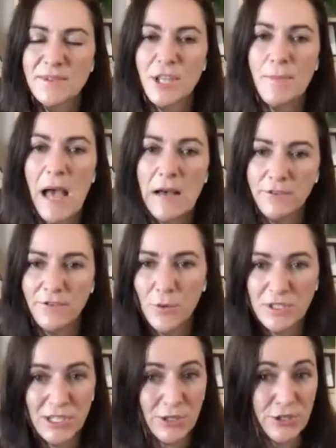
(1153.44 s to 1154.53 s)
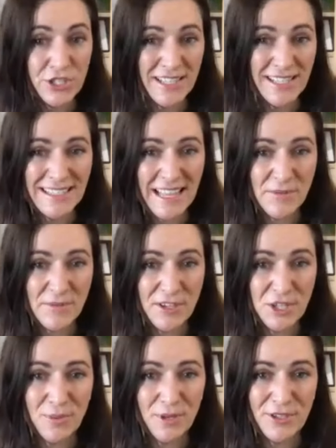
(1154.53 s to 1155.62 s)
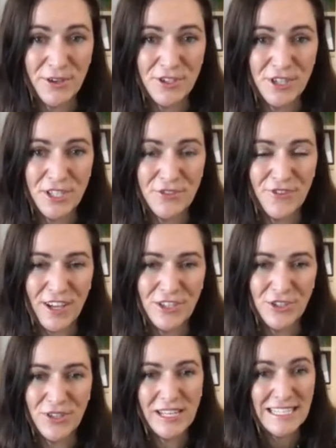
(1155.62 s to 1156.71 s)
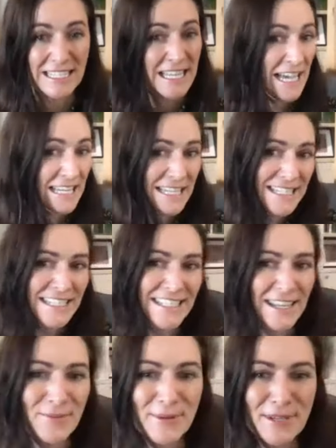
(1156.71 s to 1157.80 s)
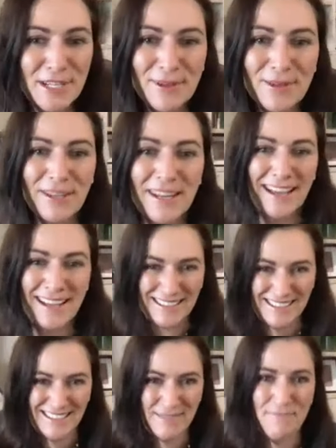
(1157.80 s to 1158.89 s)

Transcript: So pelvic floor solutions, that's what they should be searching to find you, Lisa Carnie. Is that pelvic what we should solutions. be looking at?